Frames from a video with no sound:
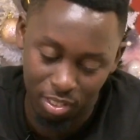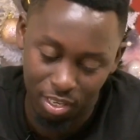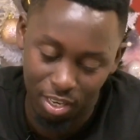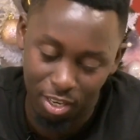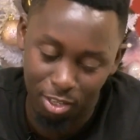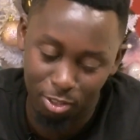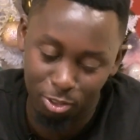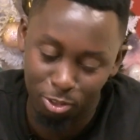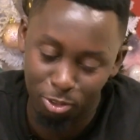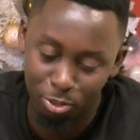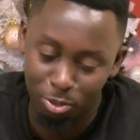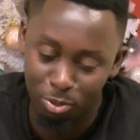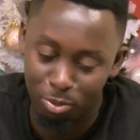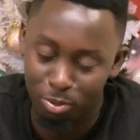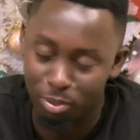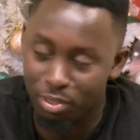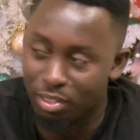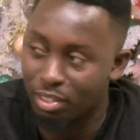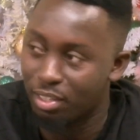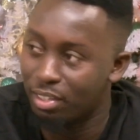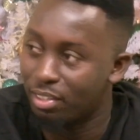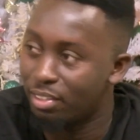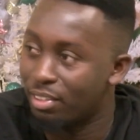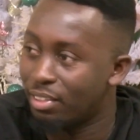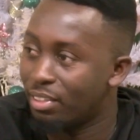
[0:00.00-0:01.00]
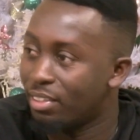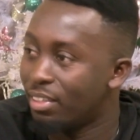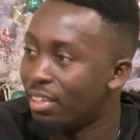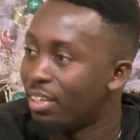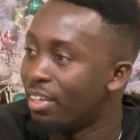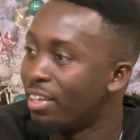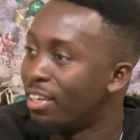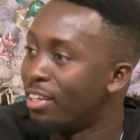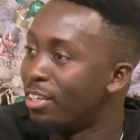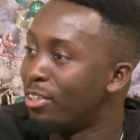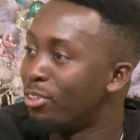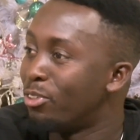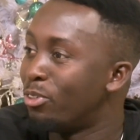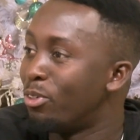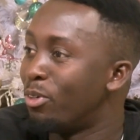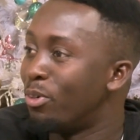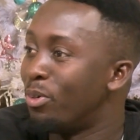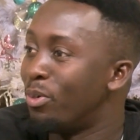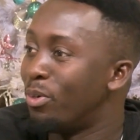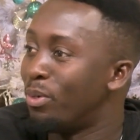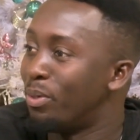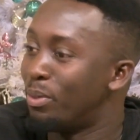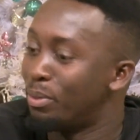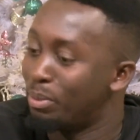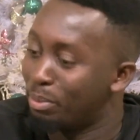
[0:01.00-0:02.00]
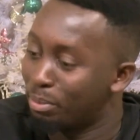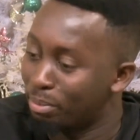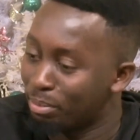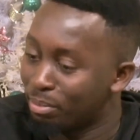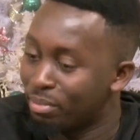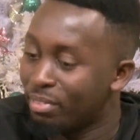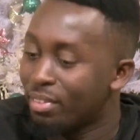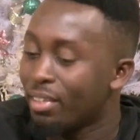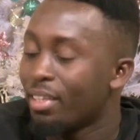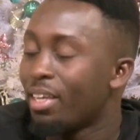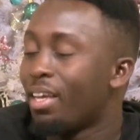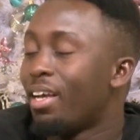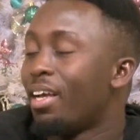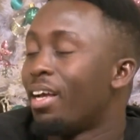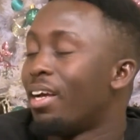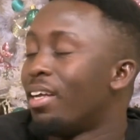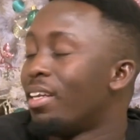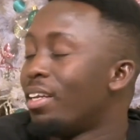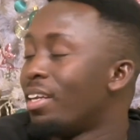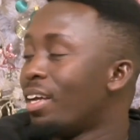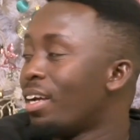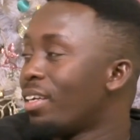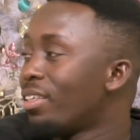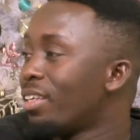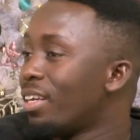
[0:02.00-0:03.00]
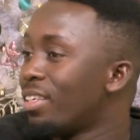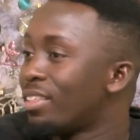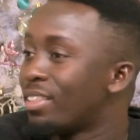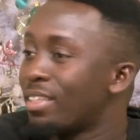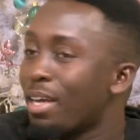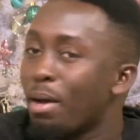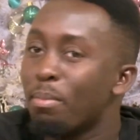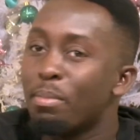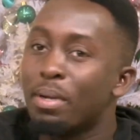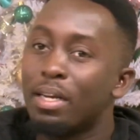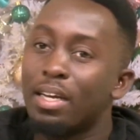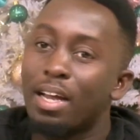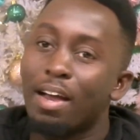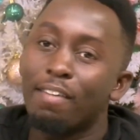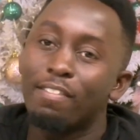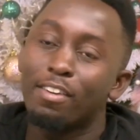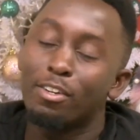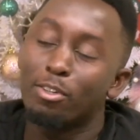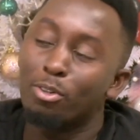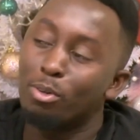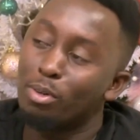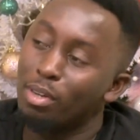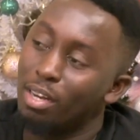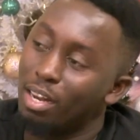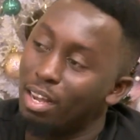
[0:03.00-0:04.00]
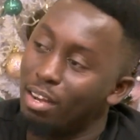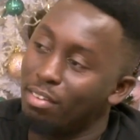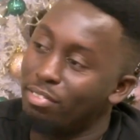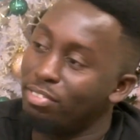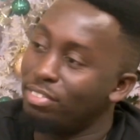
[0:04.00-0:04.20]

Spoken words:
shows. And so let's come and have a good laugh.